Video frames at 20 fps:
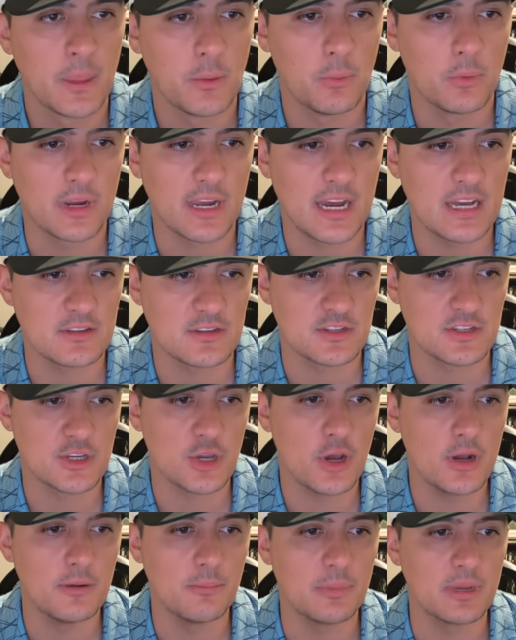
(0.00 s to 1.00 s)
Well, guys, let's
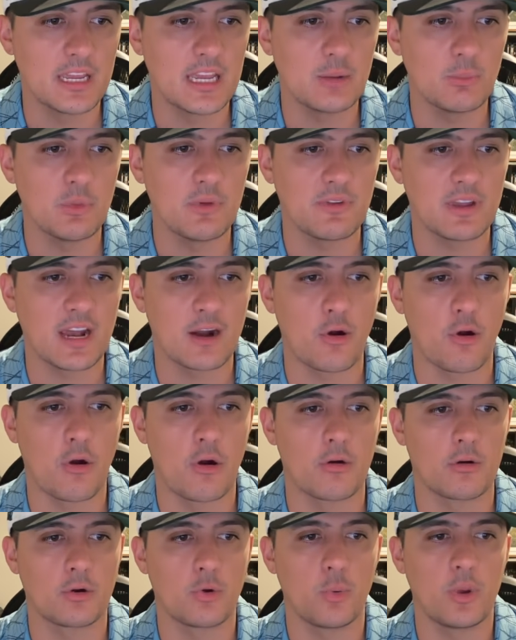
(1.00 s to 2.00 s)
go ahead and begin. We've got our
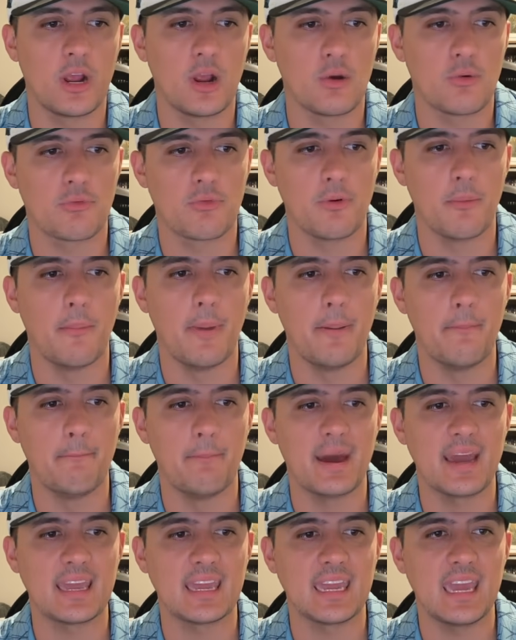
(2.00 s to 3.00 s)
article here from
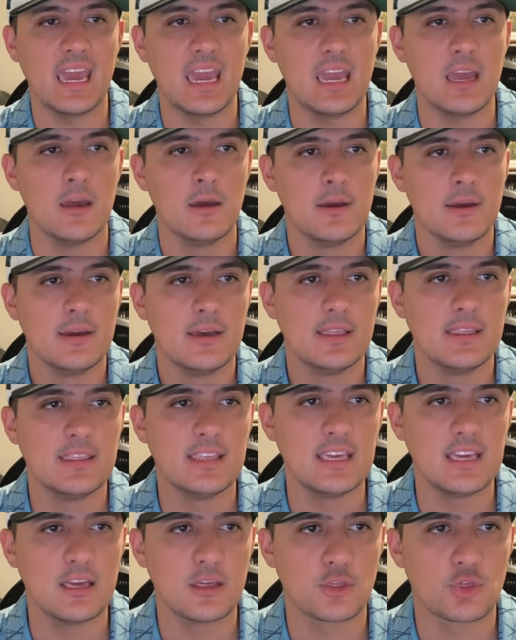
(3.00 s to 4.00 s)
Mike K.
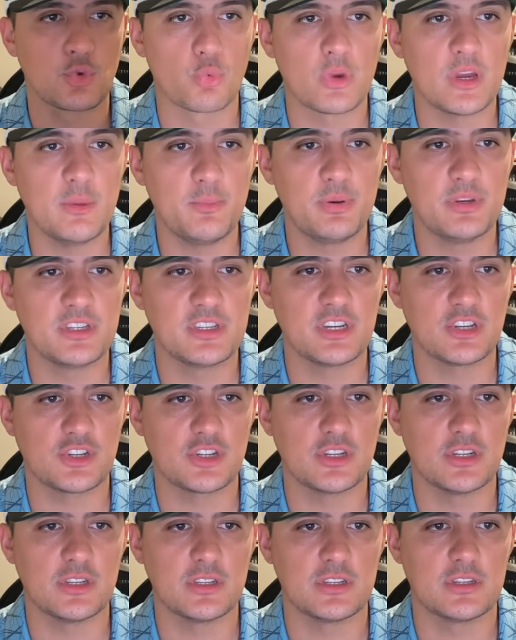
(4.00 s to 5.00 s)
The three
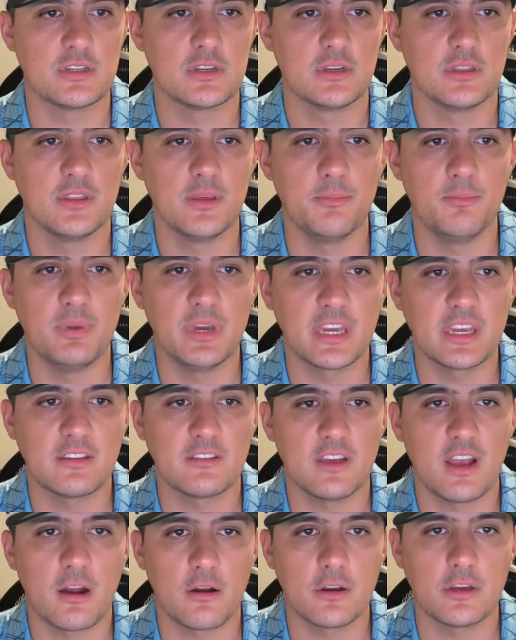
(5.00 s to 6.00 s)
positions, the
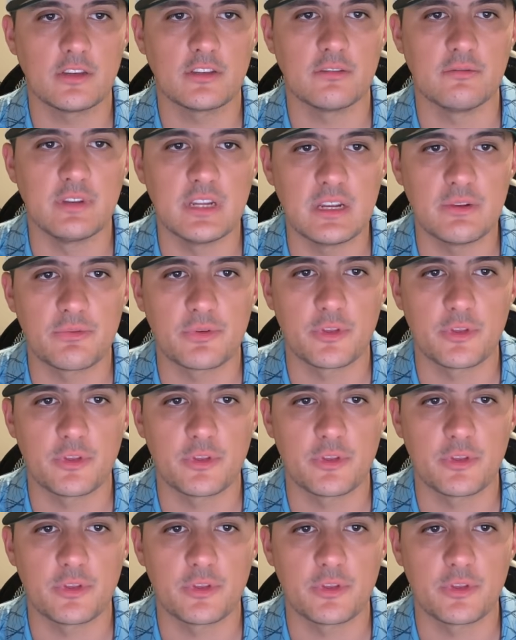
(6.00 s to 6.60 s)
biggest areas of need for the